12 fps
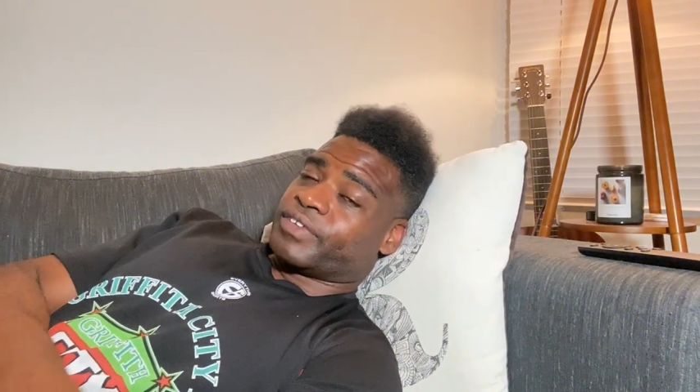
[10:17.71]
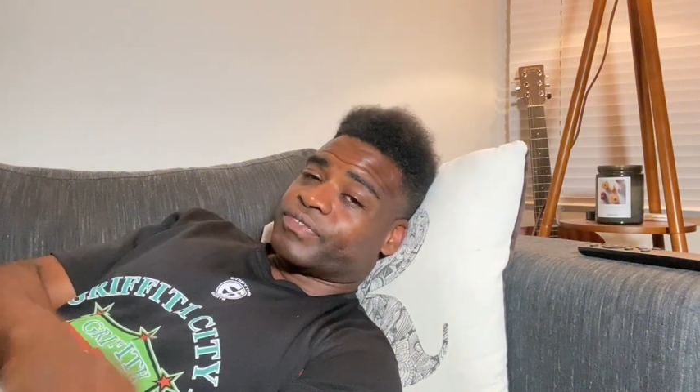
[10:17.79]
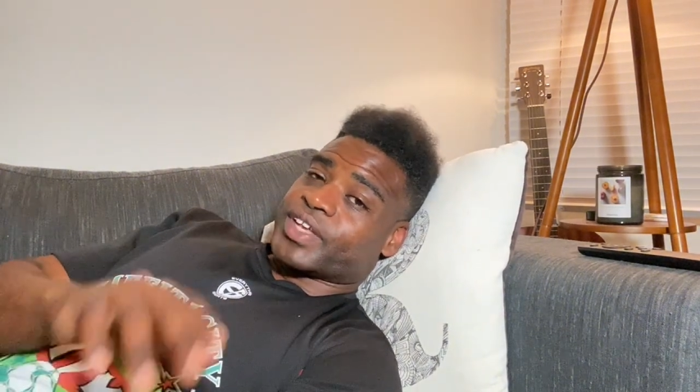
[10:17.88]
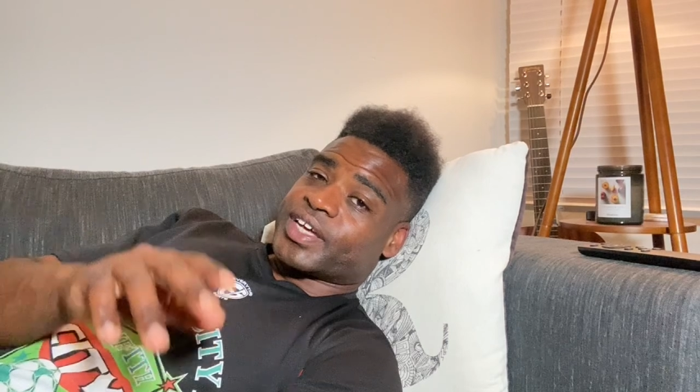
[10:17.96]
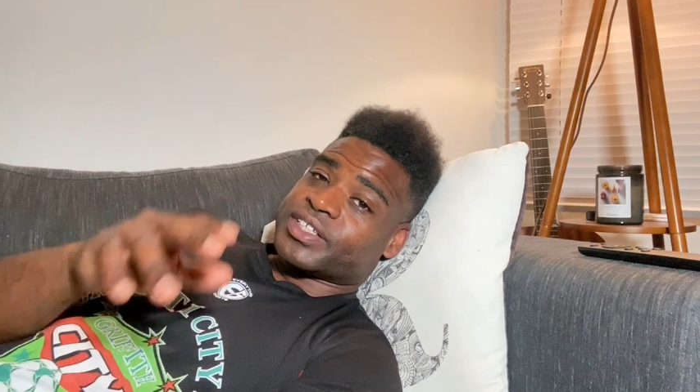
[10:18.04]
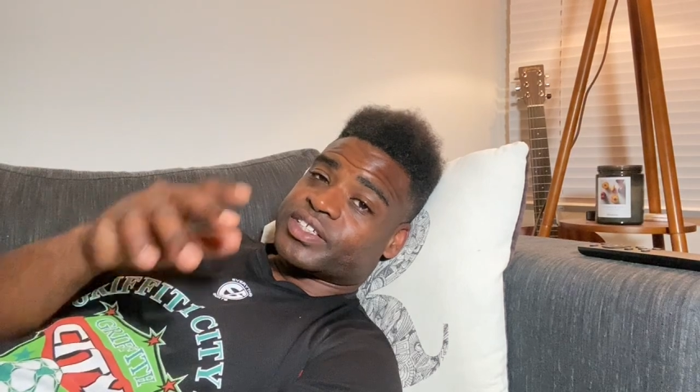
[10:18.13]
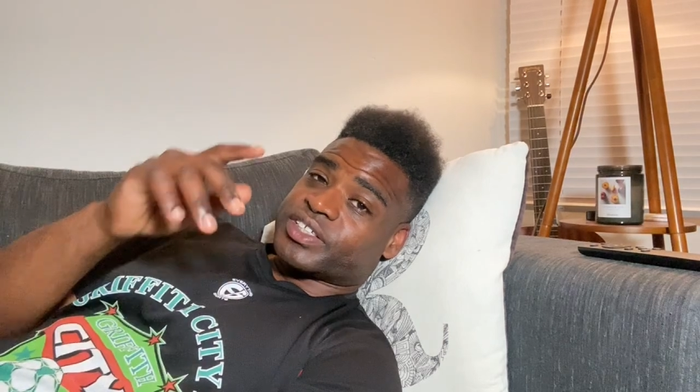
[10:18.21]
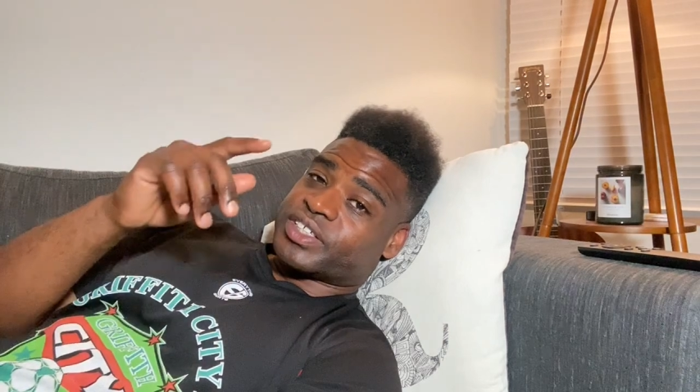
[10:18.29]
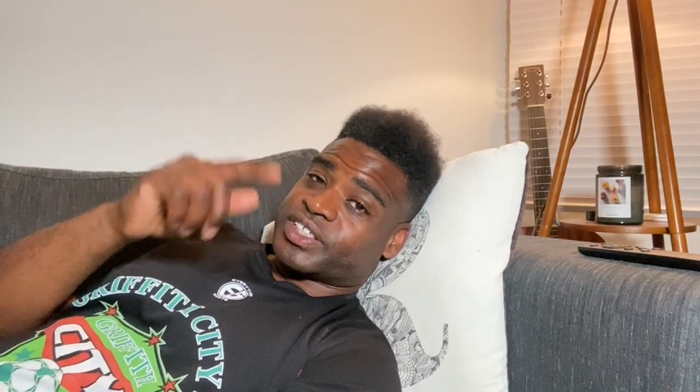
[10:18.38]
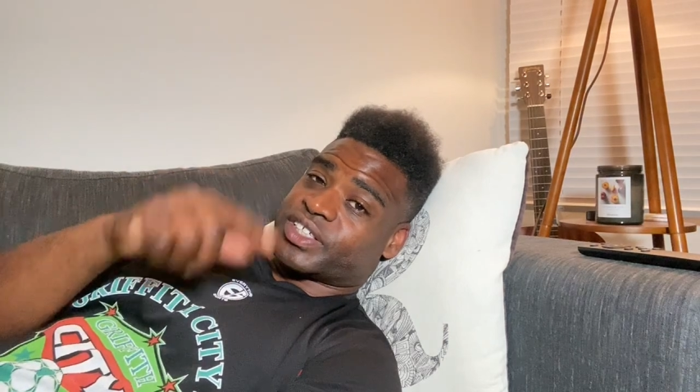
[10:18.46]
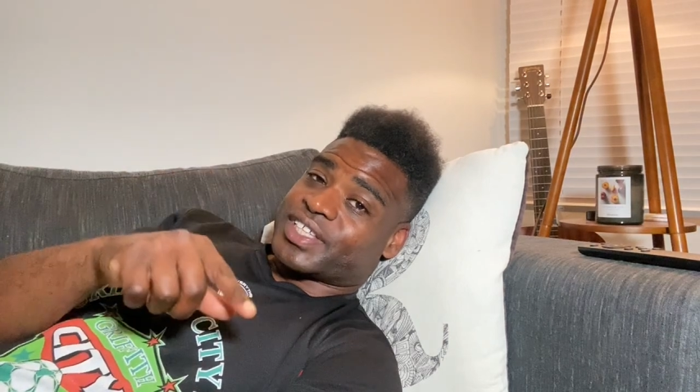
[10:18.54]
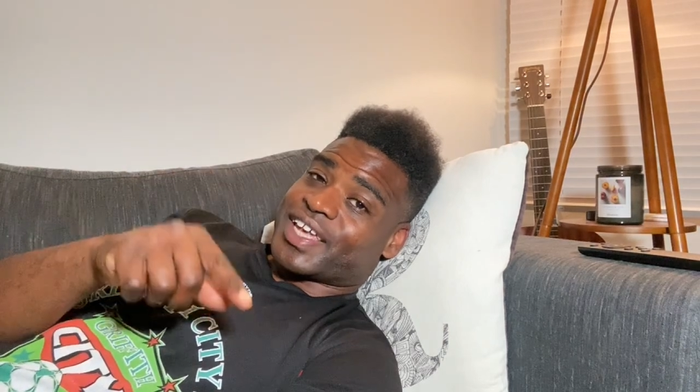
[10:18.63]
if they had just
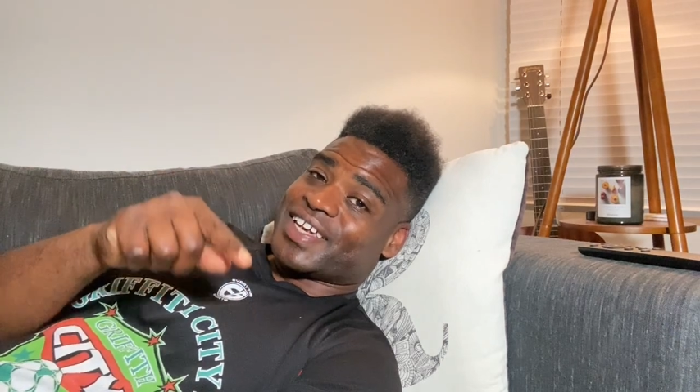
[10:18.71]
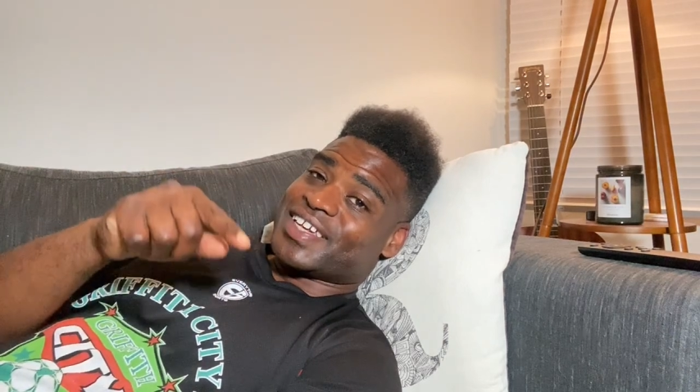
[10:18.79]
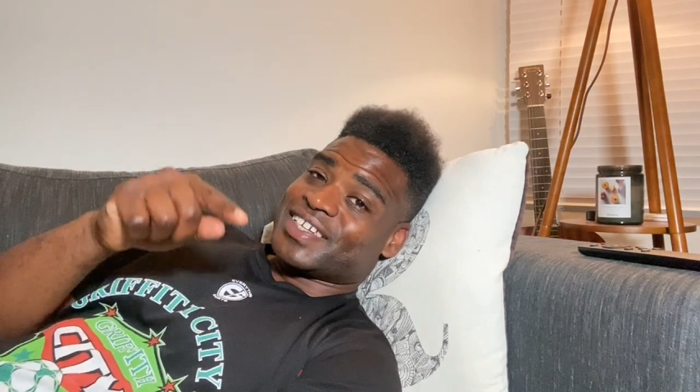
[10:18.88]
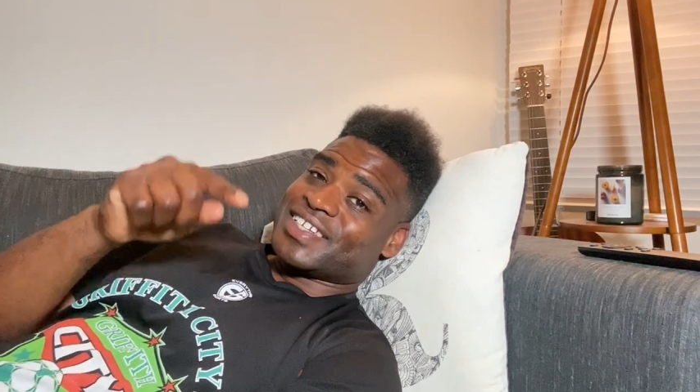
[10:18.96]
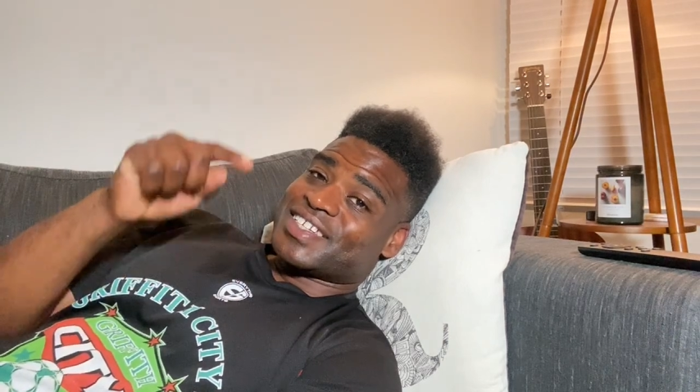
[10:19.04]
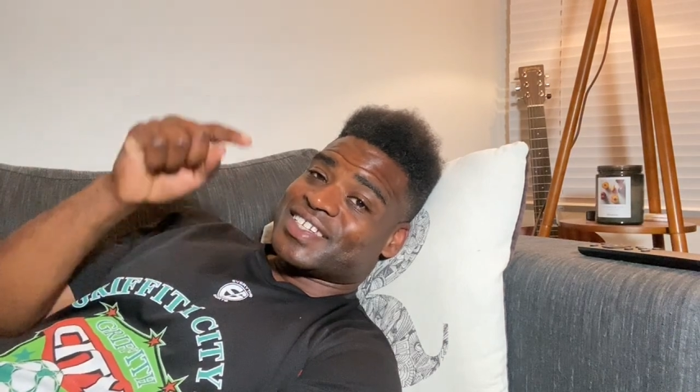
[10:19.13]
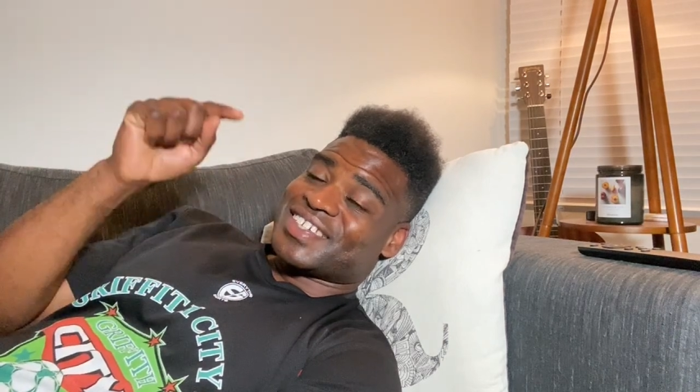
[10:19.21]
stayed